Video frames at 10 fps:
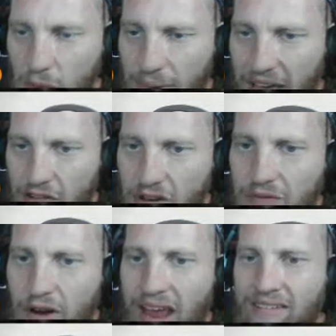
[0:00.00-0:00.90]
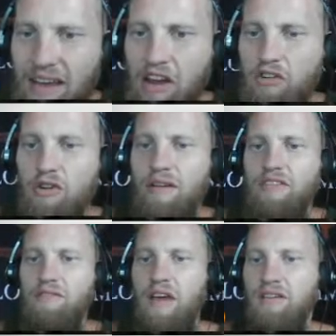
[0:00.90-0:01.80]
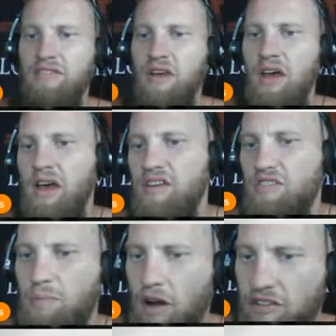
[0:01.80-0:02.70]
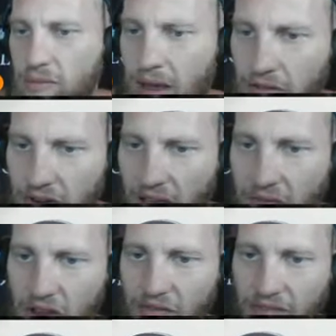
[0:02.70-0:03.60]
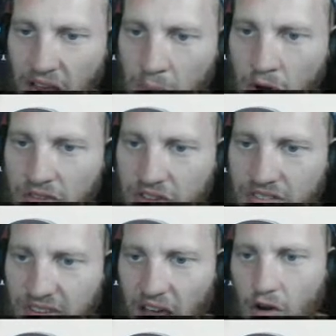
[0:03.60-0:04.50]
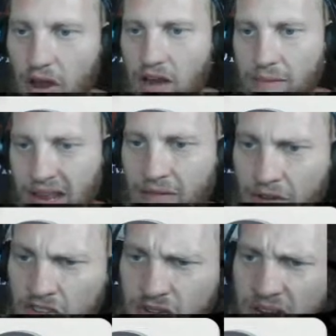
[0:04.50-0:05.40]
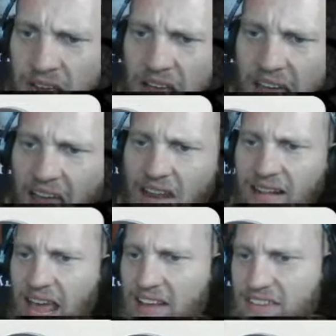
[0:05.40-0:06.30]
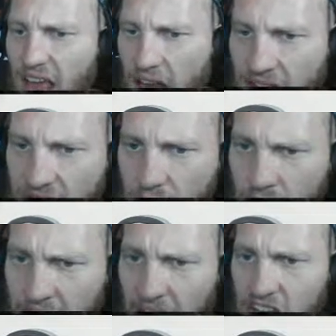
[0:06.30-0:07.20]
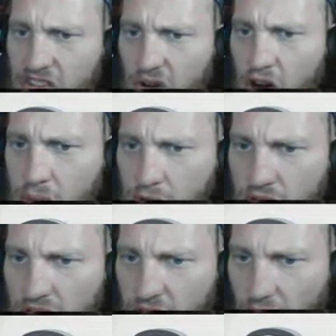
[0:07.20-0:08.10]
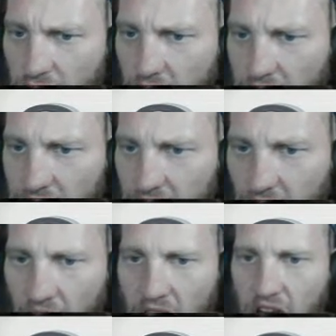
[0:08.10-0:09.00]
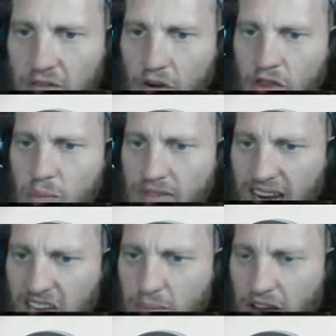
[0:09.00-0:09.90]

battery for anti-aircraft defense, sponsor-mounted heavy flamers to scour enemy infantry, and las cannons to engage armored targets. Further protected by